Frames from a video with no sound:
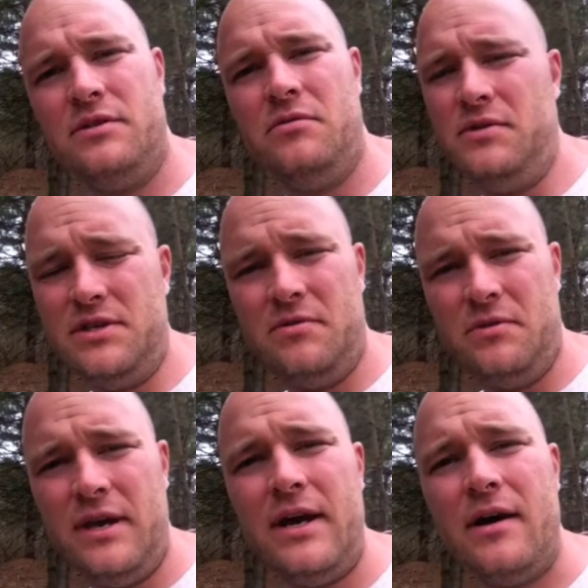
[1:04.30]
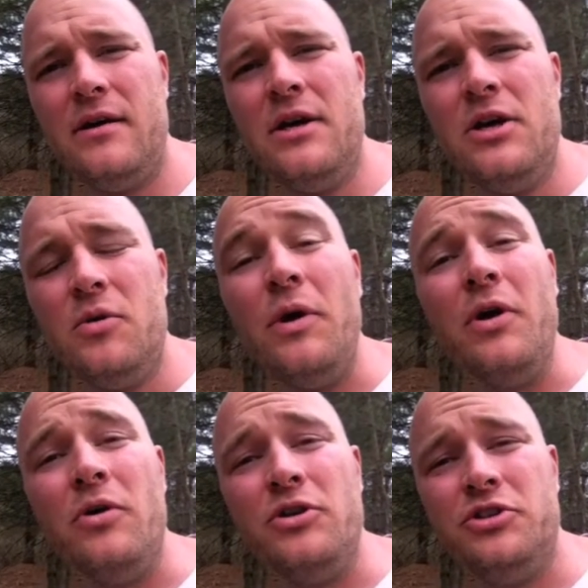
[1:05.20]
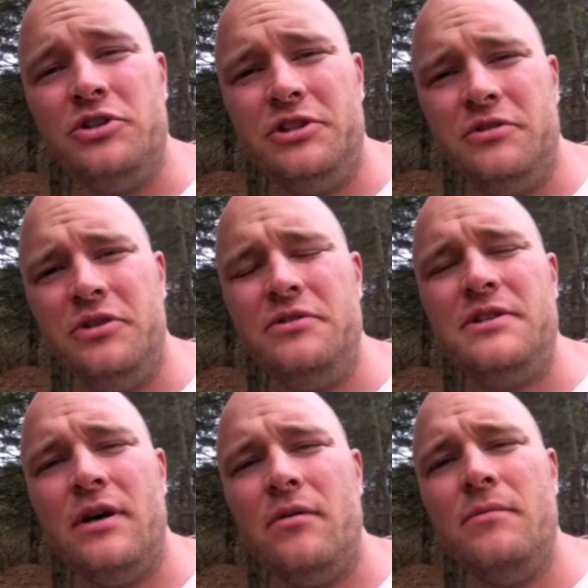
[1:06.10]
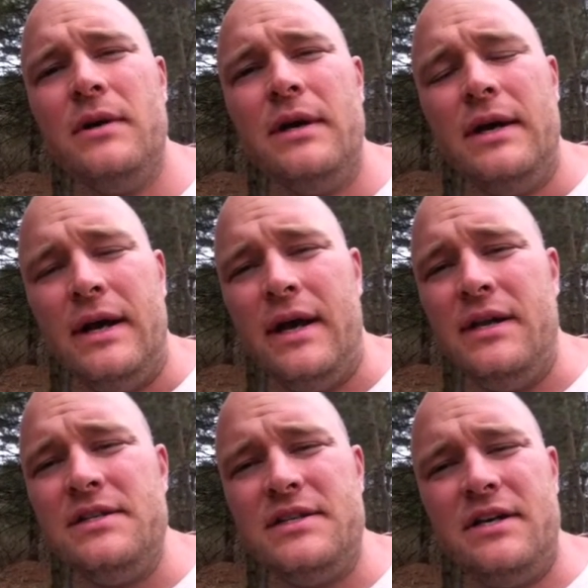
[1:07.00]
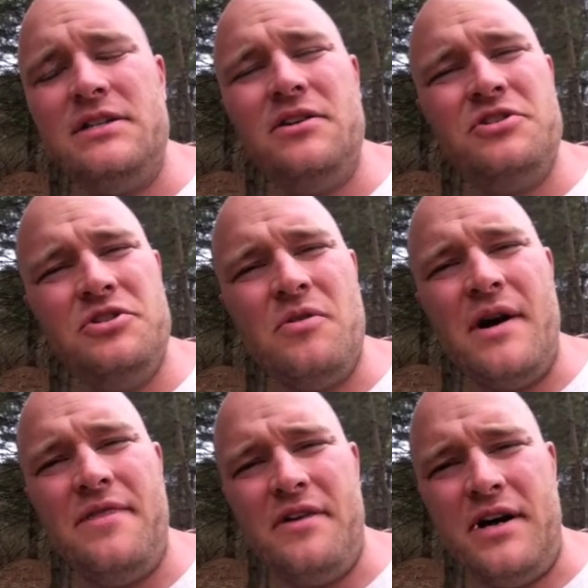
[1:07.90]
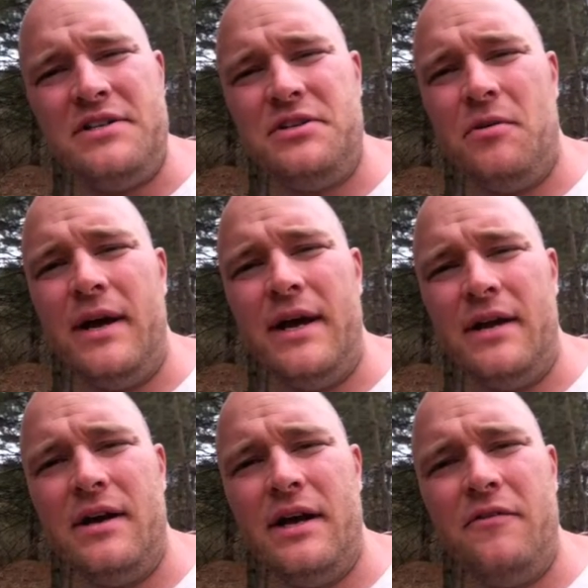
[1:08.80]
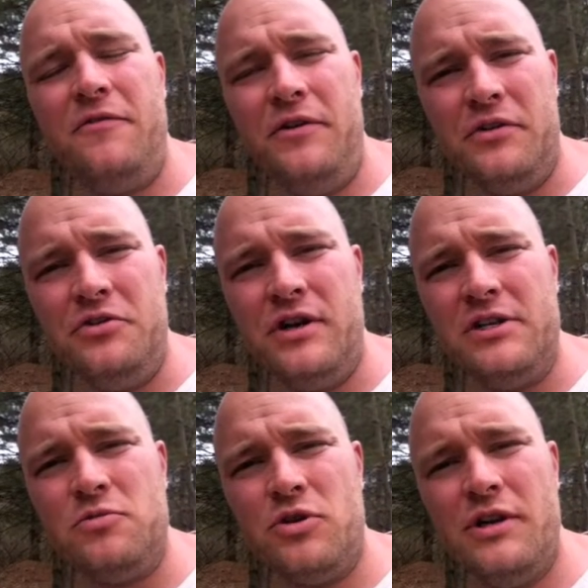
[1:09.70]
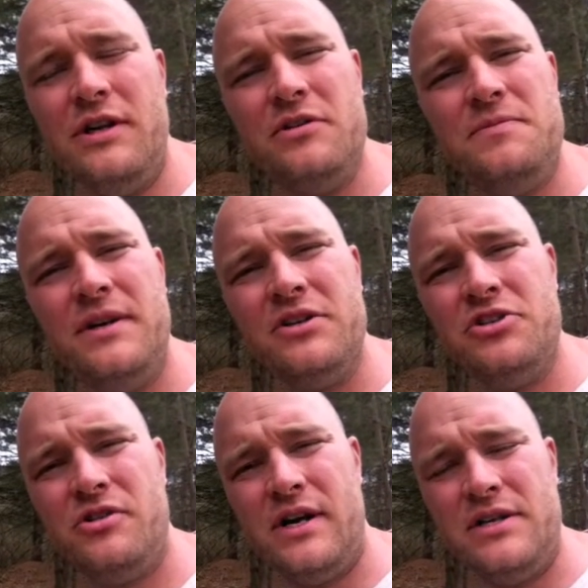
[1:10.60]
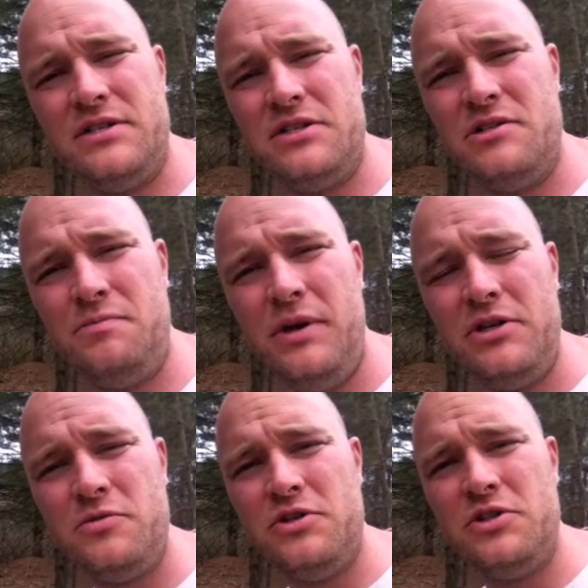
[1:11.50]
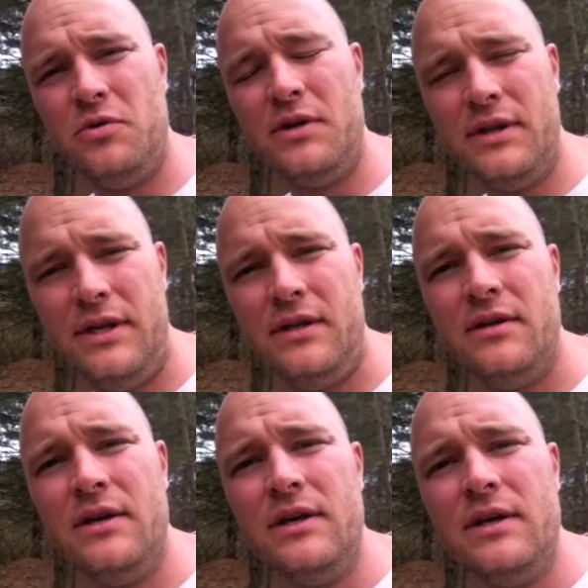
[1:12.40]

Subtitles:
And we said, "Well, yeah, we go to a church here in Newtown." And he goes, "You know, I thought so. I had a feeling you guys were." He goes, "Because your guys' speech was so clean."